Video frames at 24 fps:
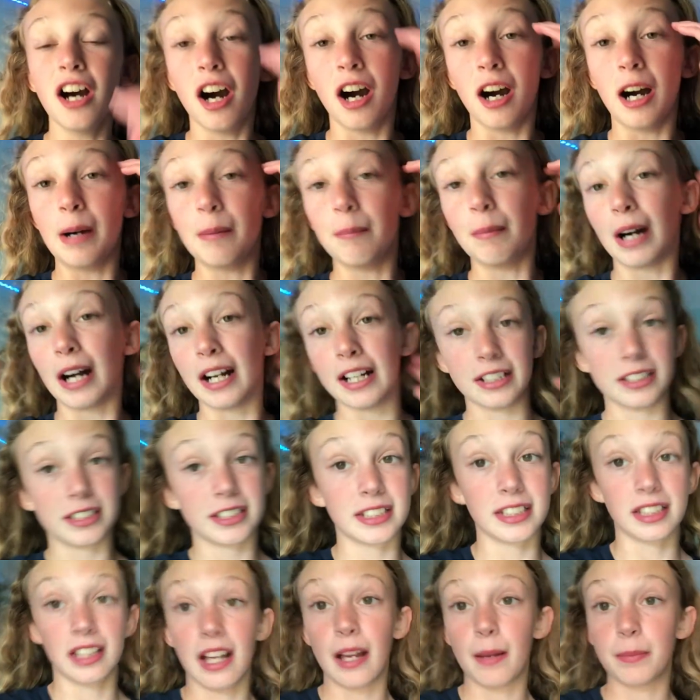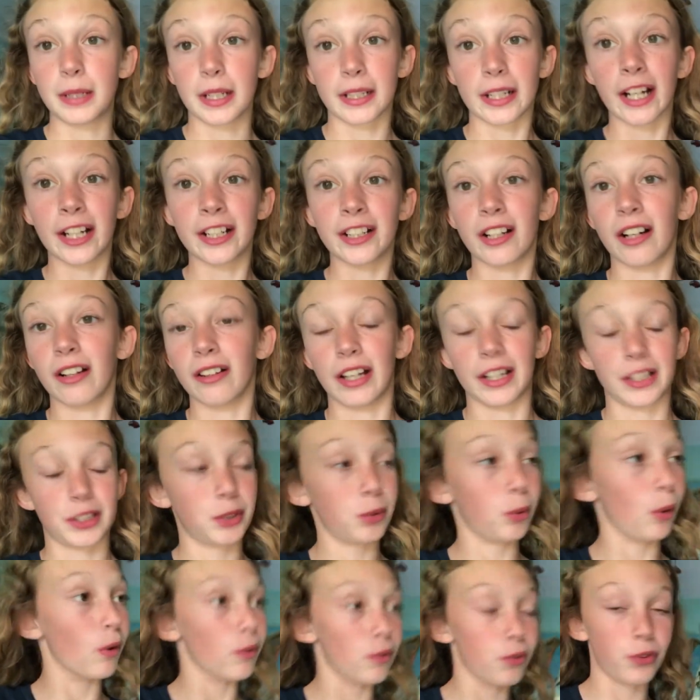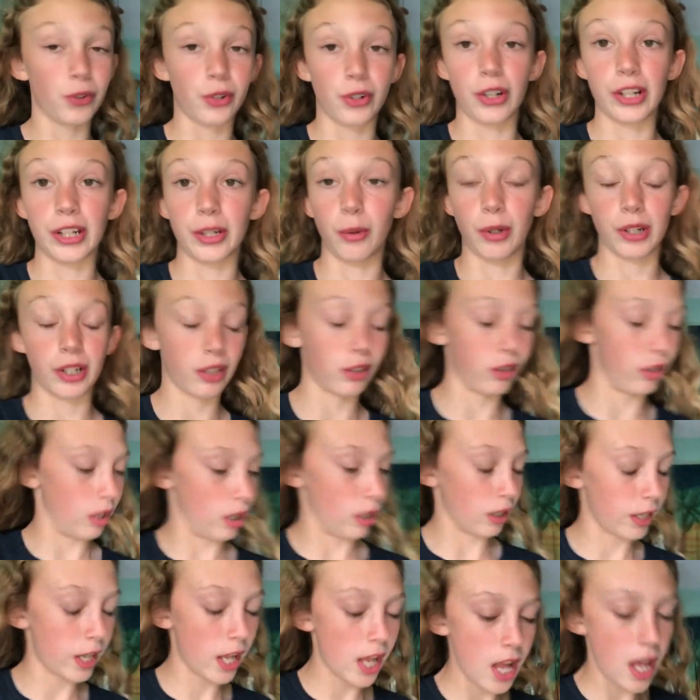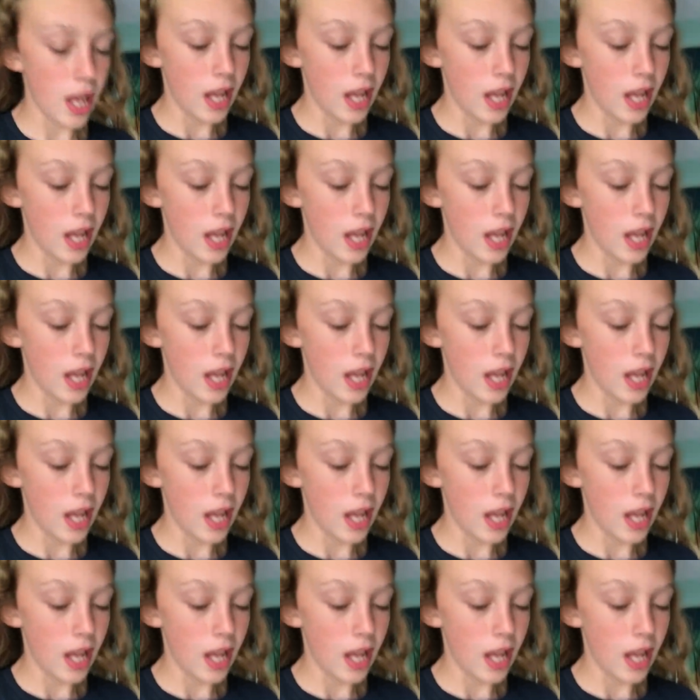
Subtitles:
I slept. I got here at like 12:30, 1 o'clock.